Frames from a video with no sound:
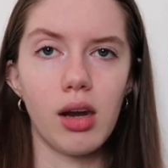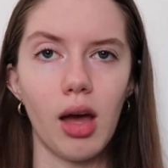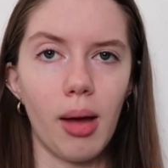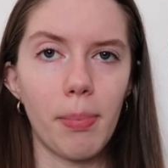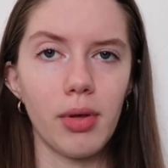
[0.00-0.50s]
it
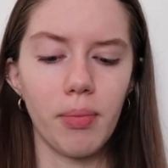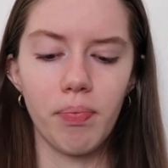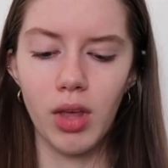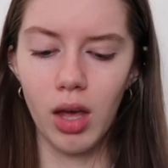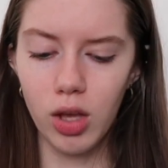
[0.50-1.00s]
up
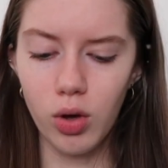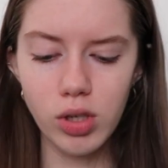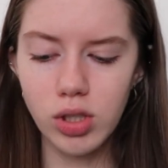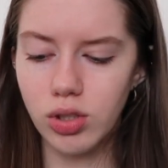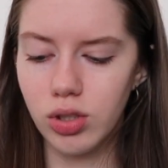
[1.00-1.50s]
you can
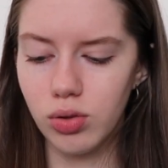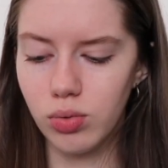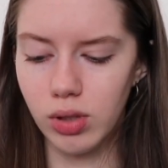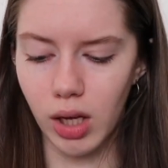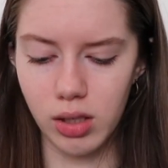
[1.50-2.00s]
just
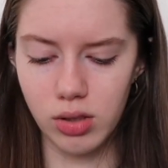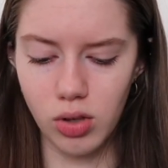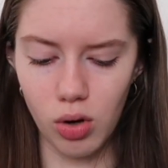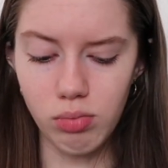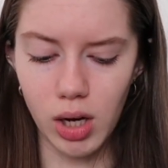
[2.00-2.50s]
do like
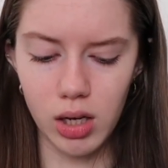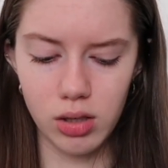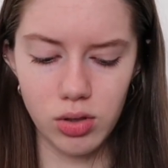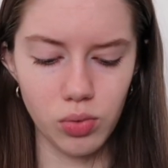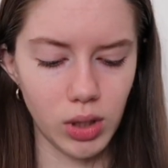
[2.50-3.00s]
so
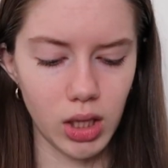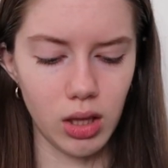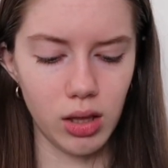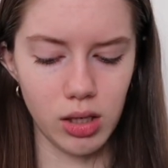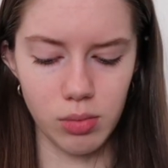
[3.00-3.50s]
much
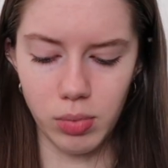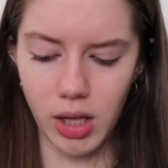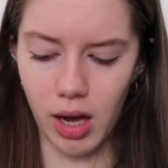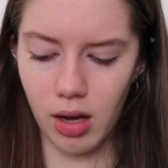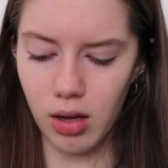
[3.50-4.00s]
with this
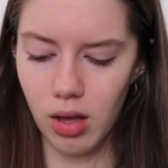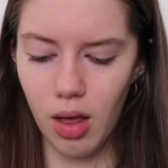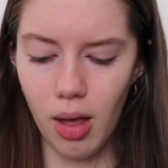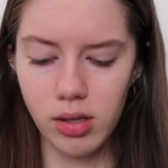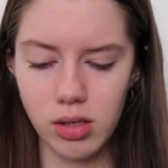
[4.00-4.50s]
black
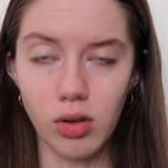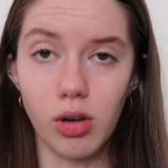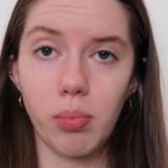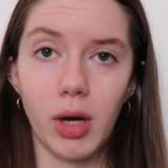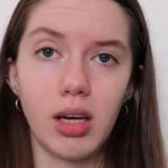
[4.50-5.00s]

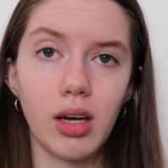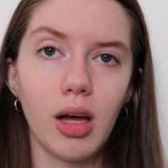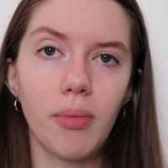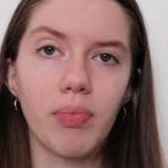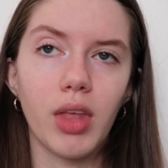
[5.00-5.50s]
silk button
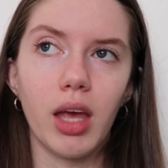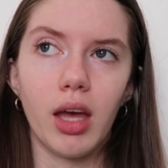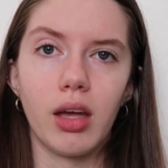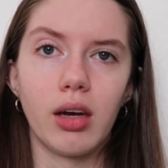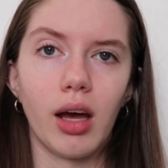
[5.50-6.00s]
up
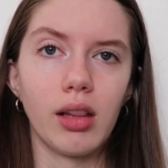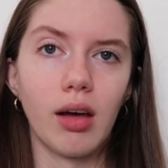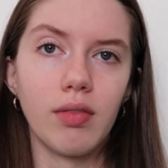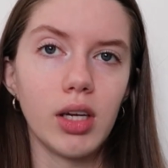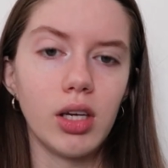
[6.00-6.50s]
and I
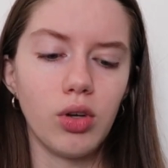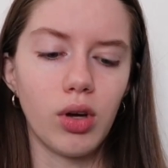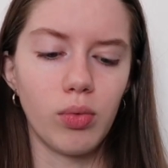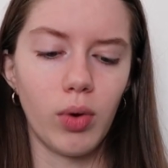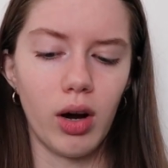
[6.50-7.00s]
love it and you
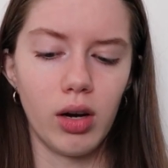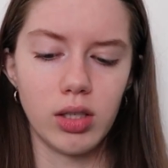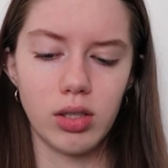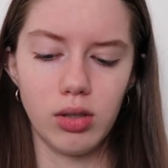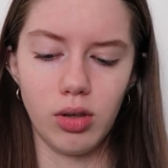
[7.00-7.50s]
can wear it
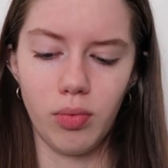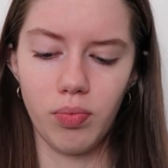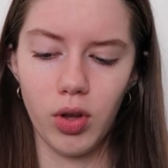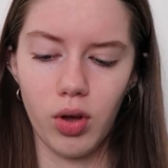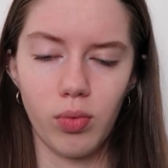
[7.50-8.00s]
to
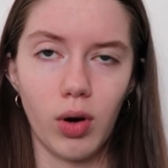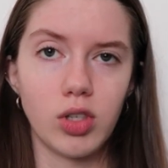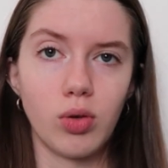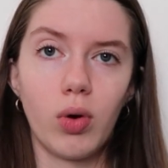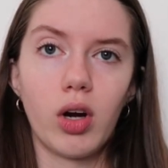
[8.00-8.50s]
you can wear it
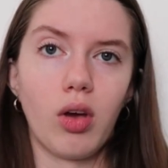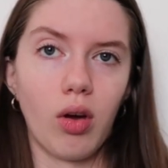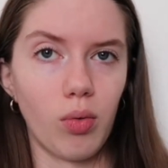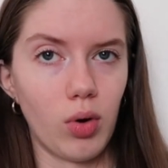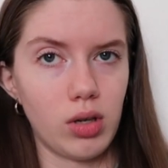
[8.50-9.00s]
to work you
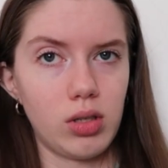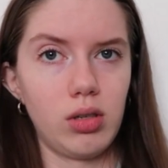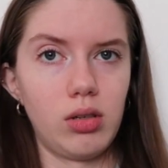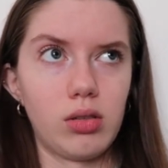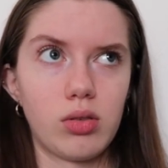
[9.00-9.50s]
can wear it
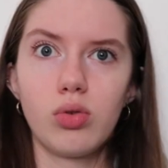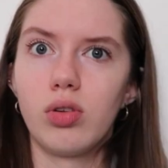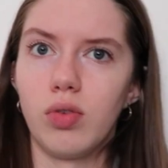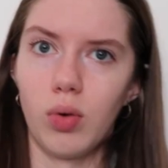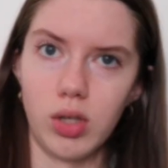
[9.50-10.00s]
to school
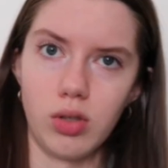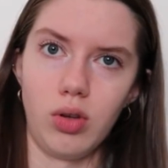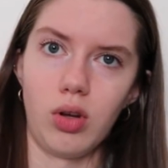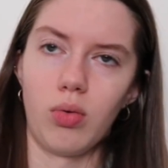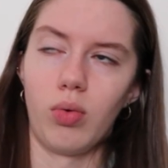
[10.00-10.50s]
if you want to
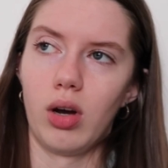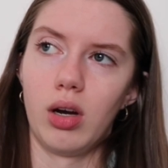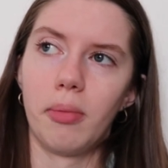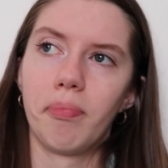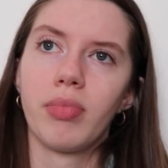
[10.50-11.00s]
you can wear
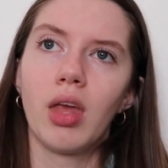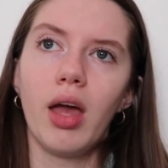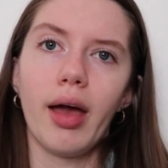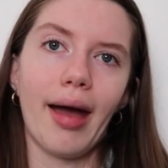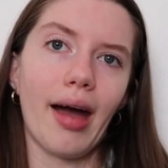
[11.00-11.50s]
it
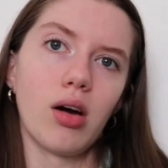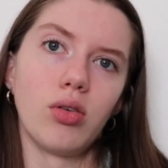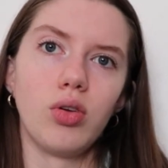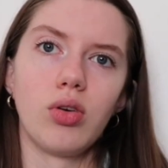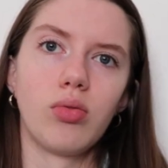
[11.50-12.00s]
out
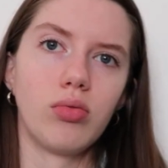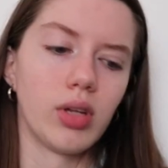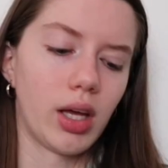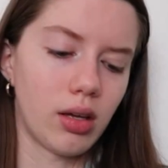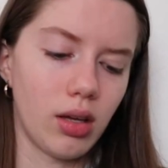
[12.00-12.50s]
you can
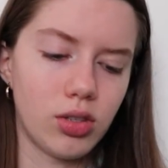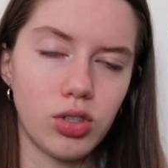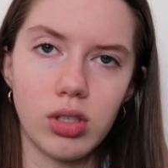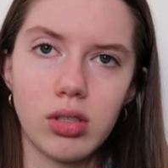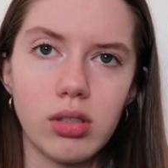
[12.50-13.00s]
like it's
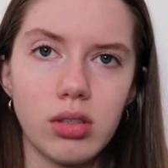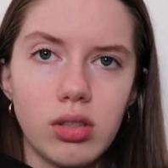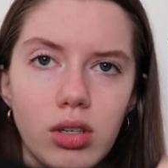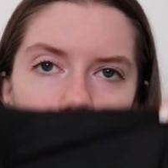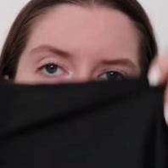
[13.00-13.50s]
just there's